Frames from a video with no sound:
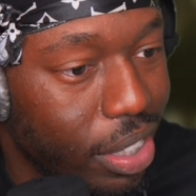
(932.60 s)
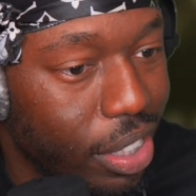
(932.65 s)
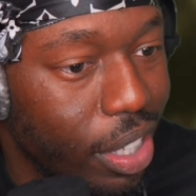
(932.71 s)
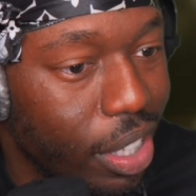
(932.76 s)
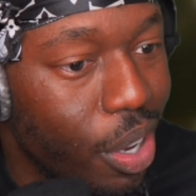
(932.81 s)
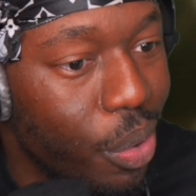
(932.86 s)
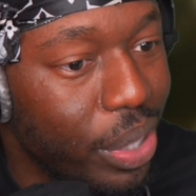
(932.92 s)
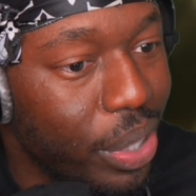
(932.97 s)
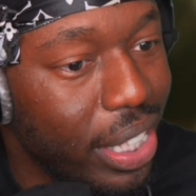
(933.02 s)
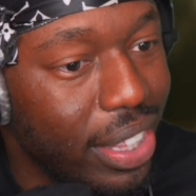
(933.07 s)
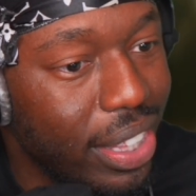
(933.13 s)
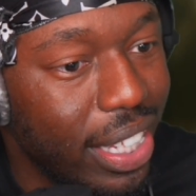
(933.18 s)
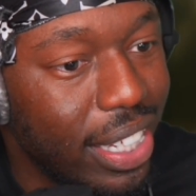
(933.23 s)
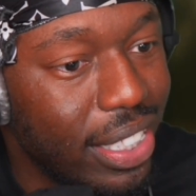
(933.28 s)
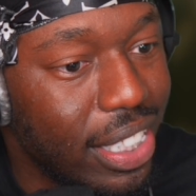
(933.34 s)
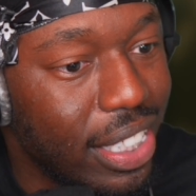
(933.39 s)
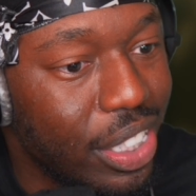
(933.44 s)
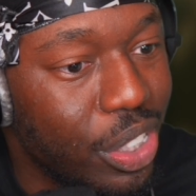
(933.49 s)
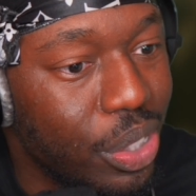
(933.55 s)
No, he
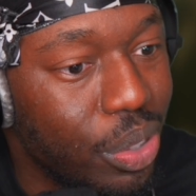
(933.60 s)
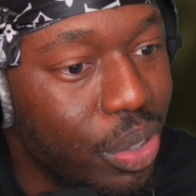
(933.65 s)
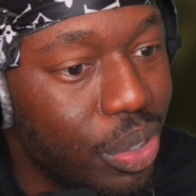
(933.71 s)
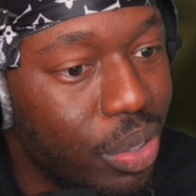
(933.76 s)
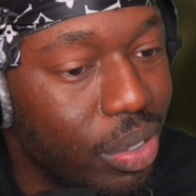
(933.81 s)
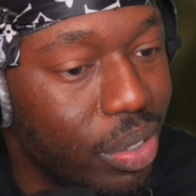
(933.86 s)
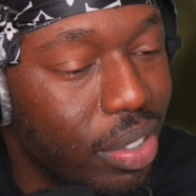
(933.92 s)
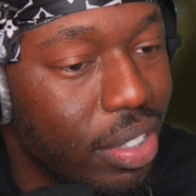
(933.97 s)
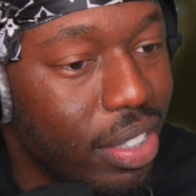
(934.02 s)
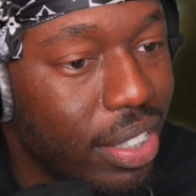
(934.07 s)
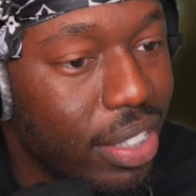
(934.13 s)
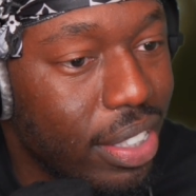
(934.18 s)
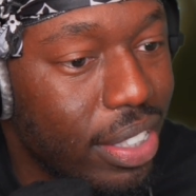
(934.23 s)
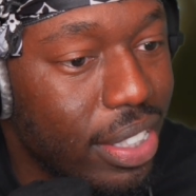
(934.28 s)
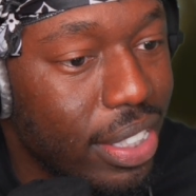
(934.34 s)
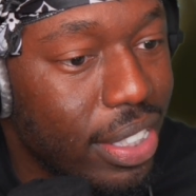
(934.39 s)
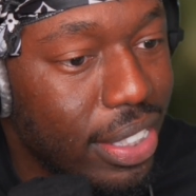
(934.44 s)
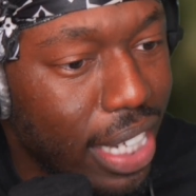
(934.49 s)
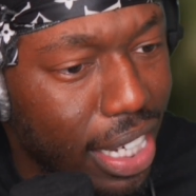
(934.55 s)
thinks it's cute.
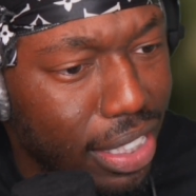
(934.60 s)
Say